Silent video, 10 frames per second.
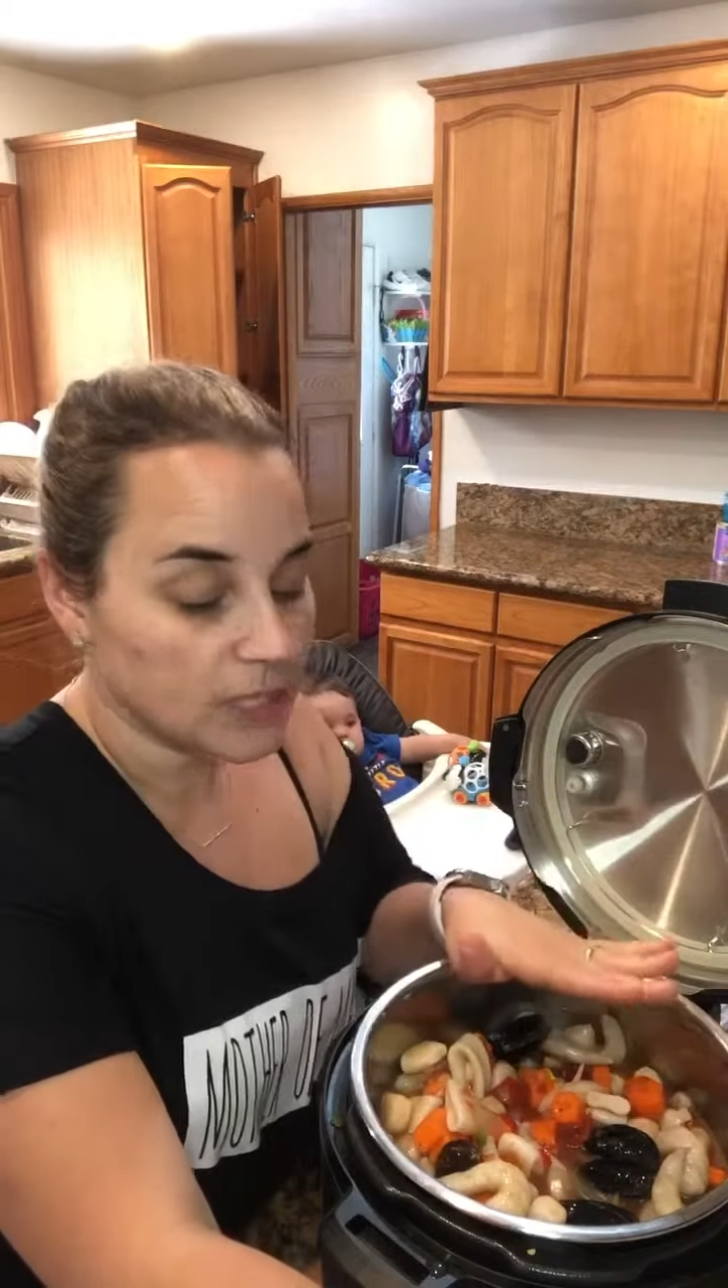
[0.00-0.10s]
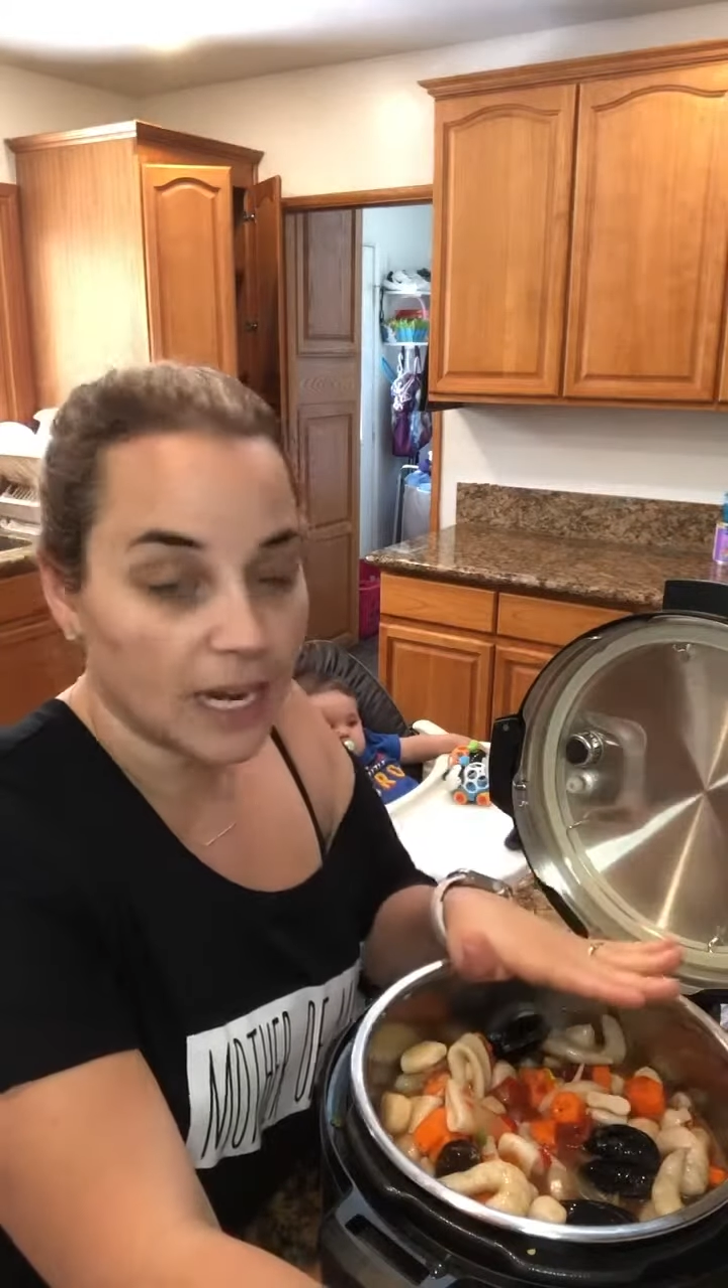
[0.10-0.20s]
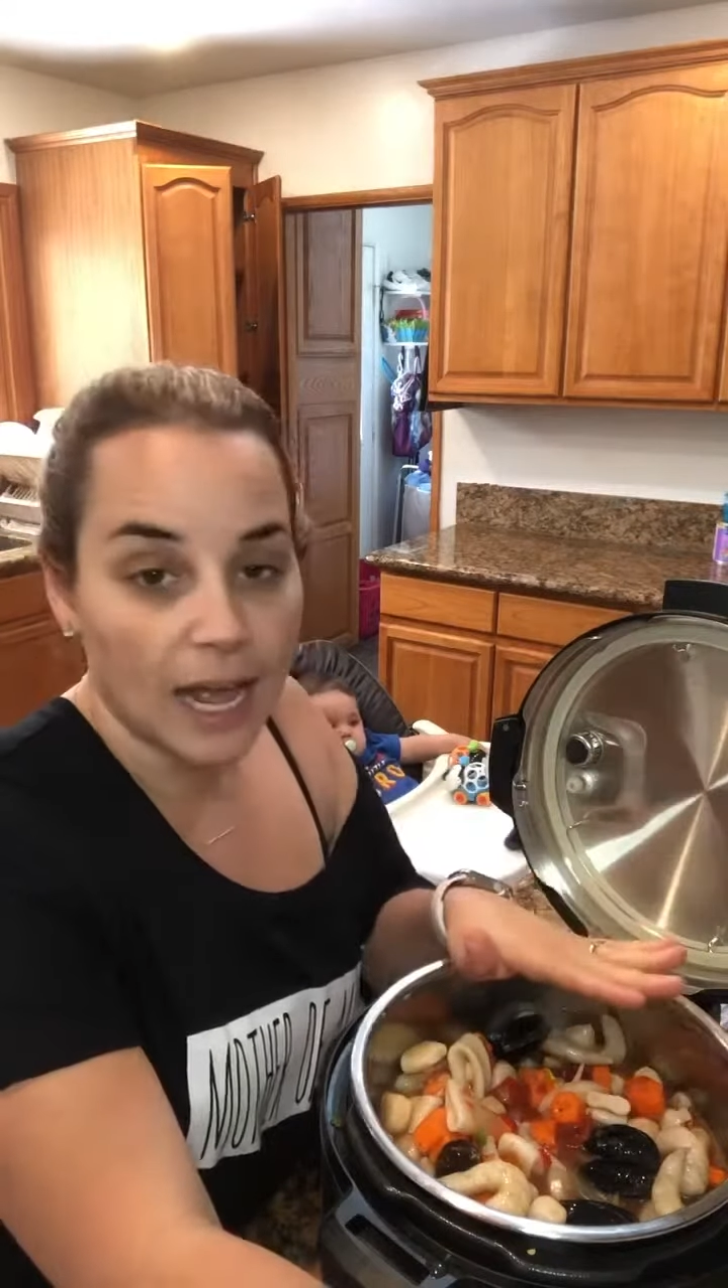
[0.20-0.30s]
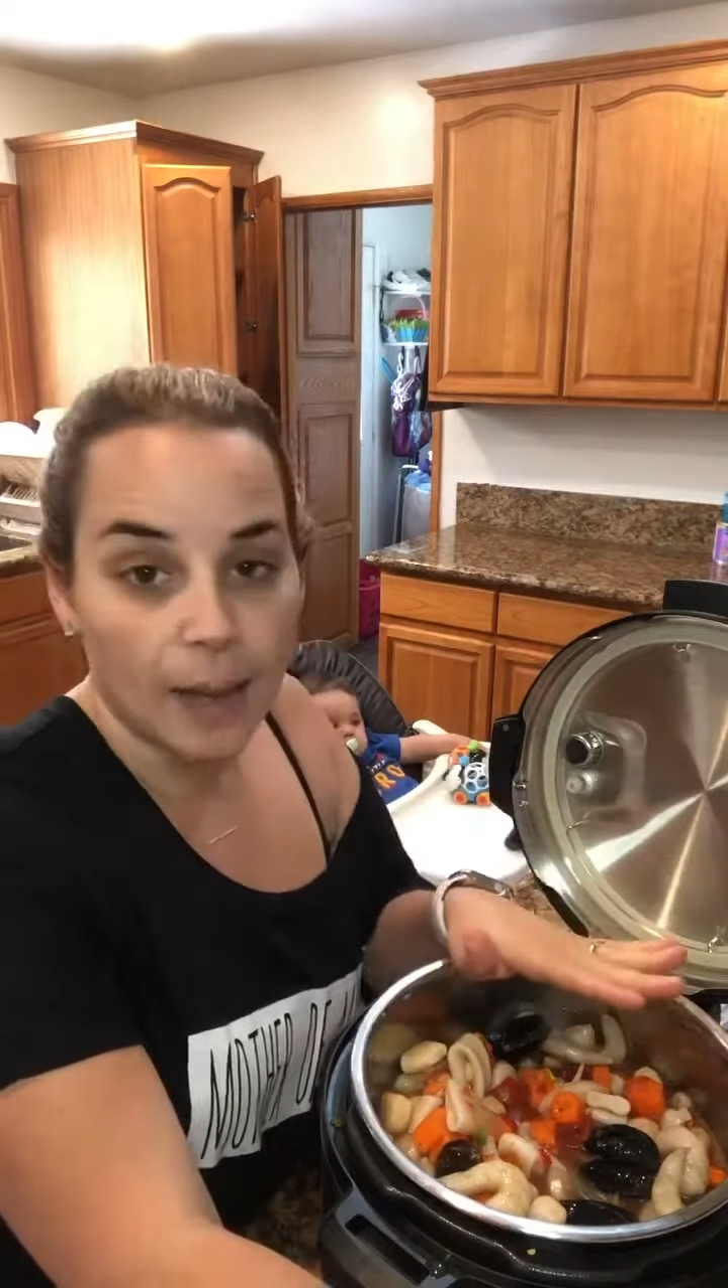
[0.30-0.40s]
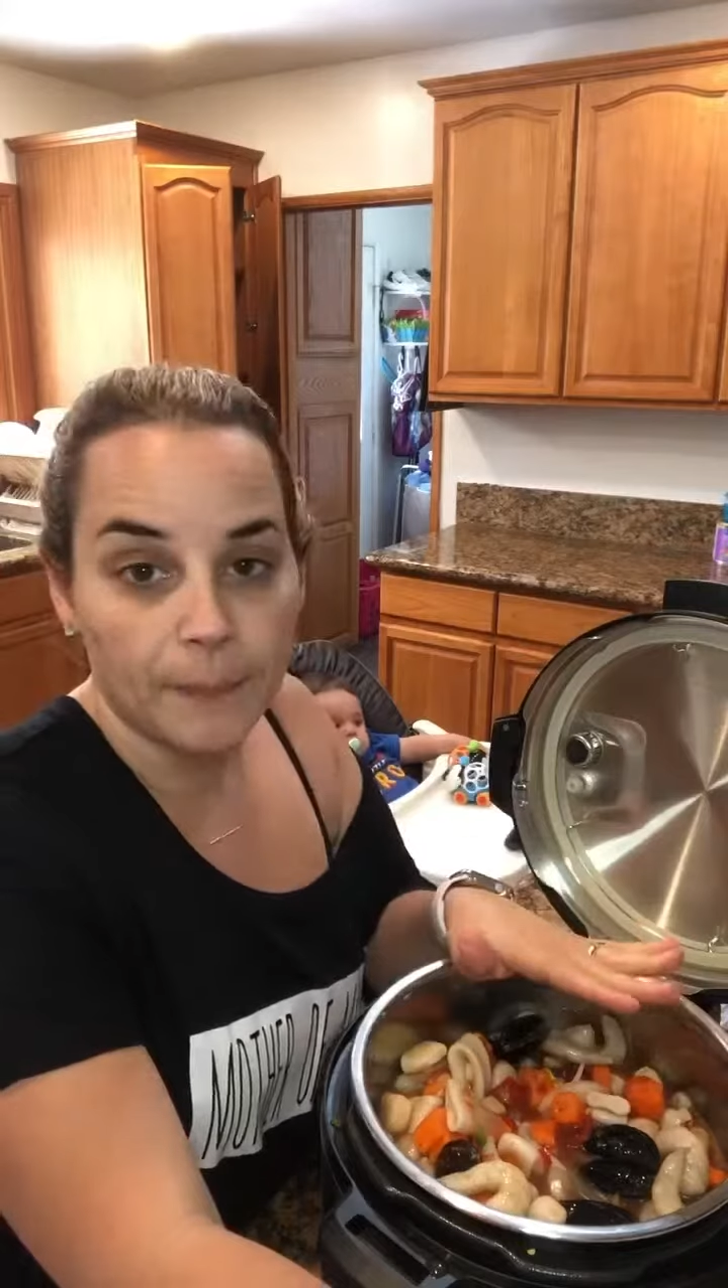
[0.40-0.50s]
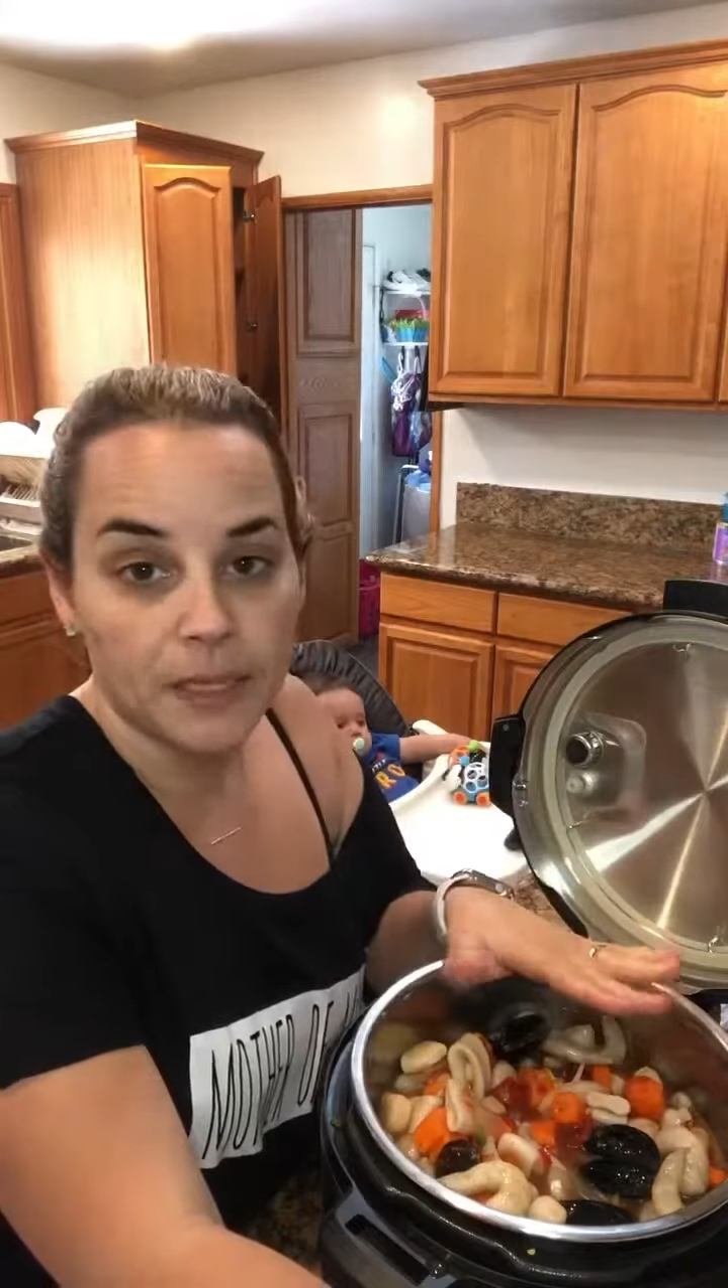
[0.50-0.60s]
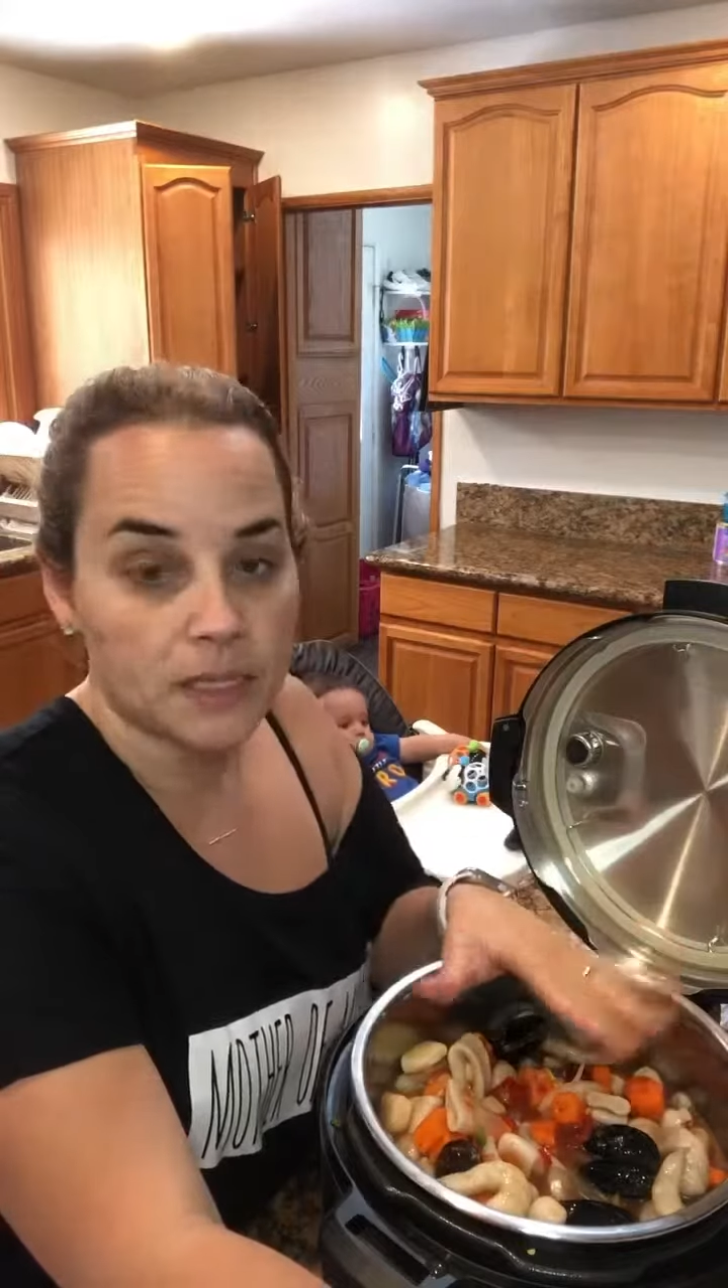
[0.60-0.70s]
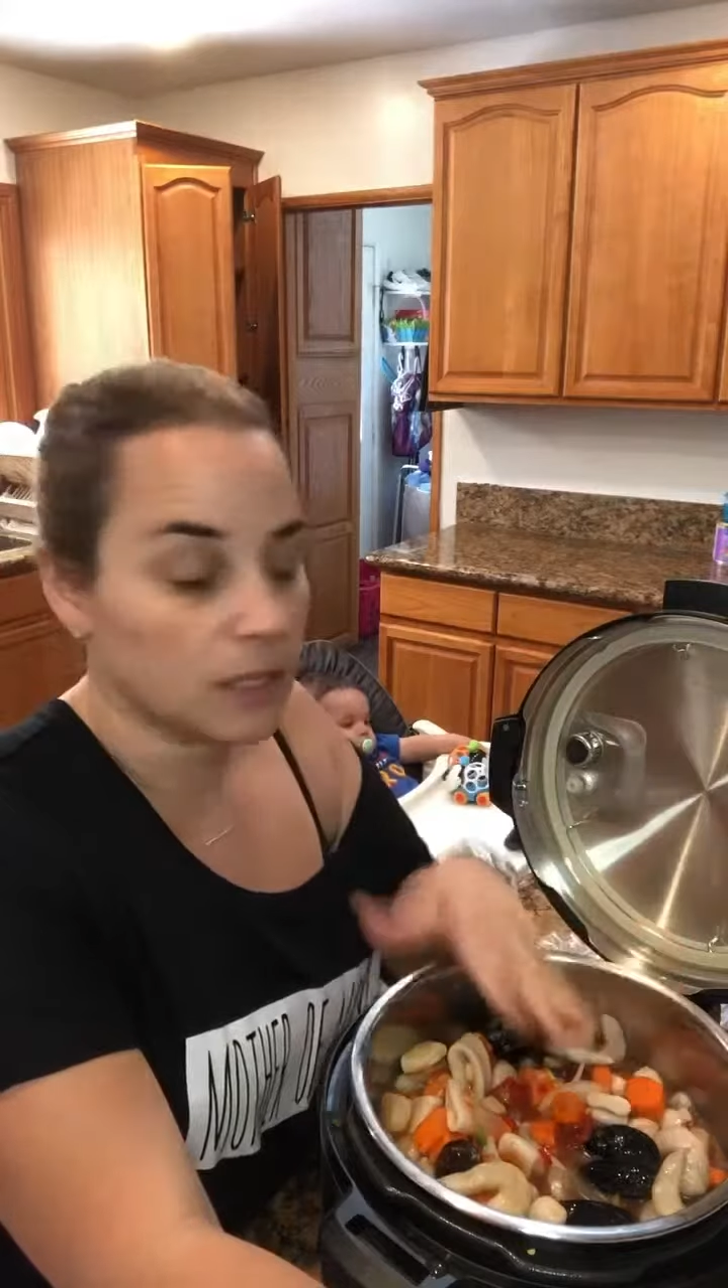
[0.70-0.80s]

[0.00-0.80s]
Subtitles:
that happens,